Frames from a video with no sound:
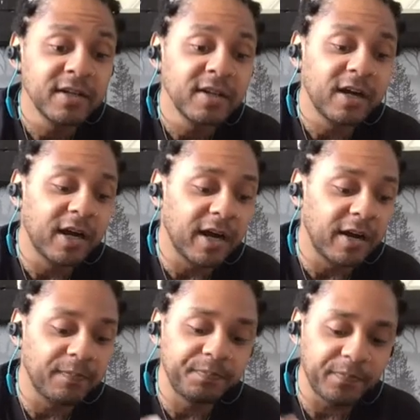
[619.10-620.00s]

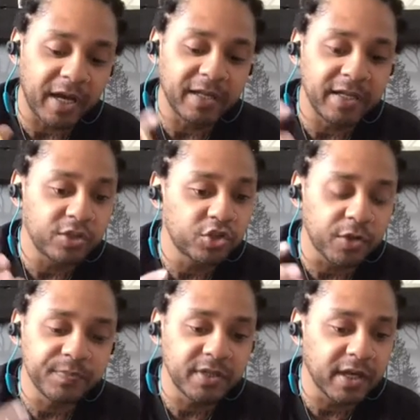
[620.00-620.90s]
And in
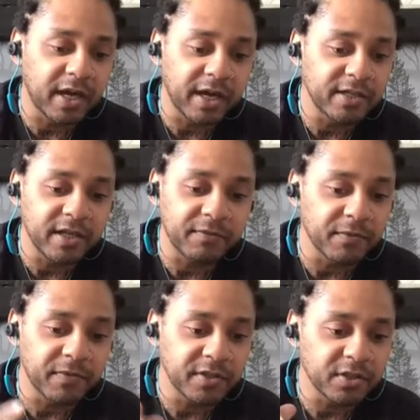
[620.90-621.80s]
jobs and other
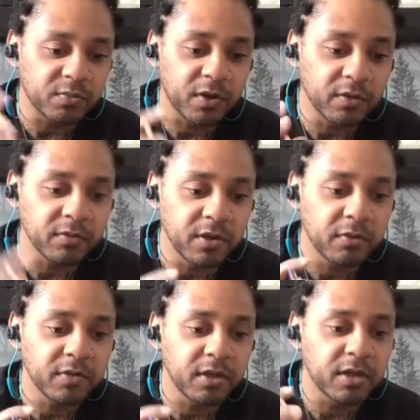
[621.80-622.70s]
things as well,
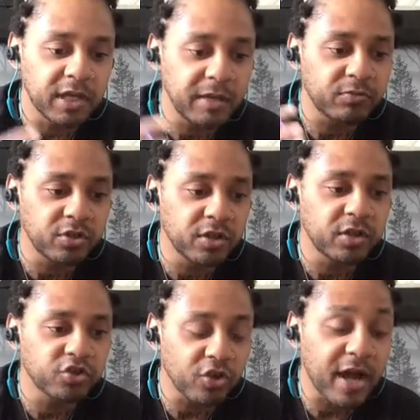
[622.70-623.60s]
you can
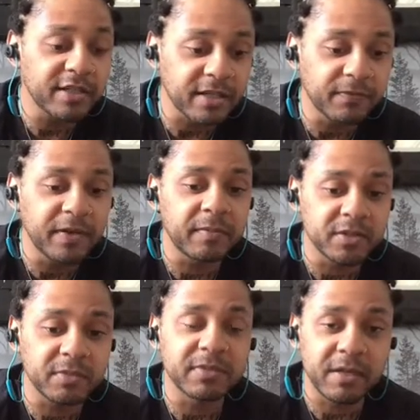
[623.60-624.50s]
try at something, but
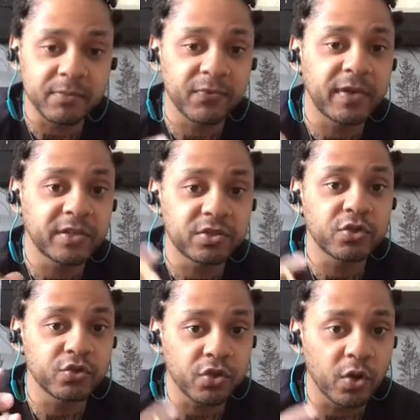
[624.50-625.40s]
sometimes things
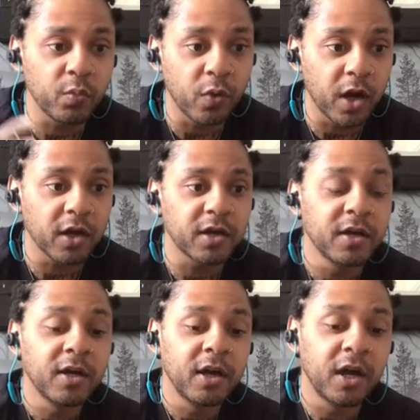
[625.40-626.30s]
just don't work.
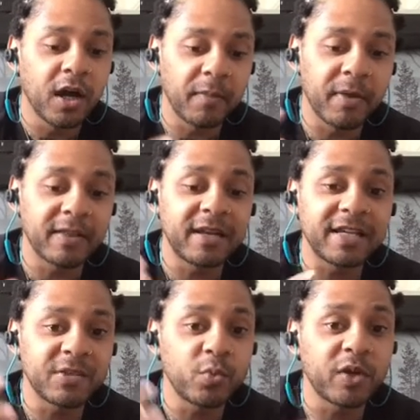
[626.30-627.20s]
And the
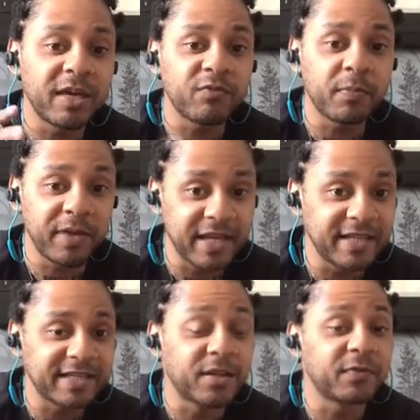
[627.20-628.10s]
lesson will keep repeating
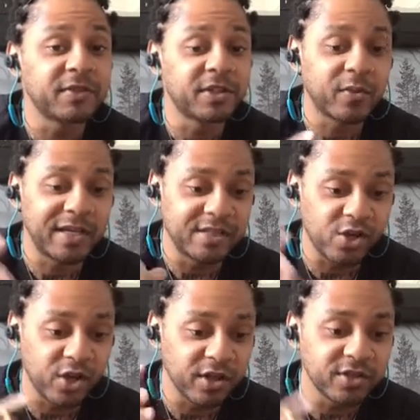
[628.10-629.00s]
itself until it is
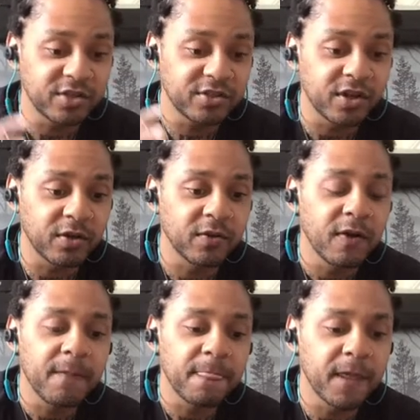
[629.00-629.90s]
learned. So,
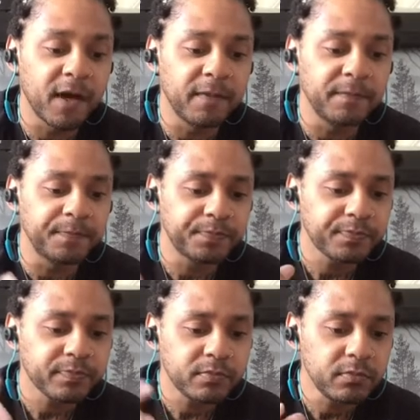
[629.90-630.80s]

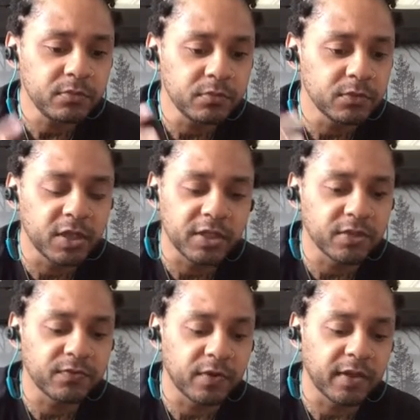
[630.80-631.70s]
yeah, just
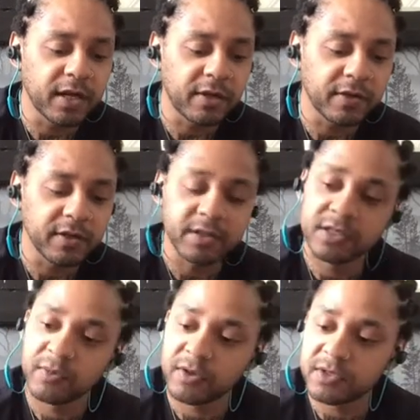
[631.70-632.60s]
throwing that out there. Let's see
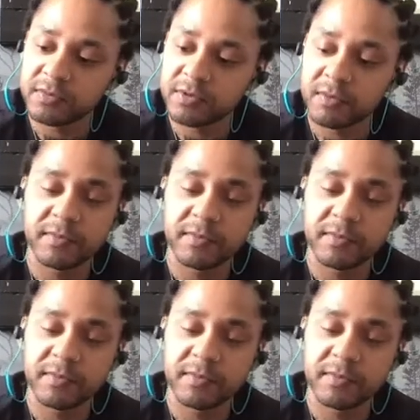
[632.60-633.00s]
what else comes up.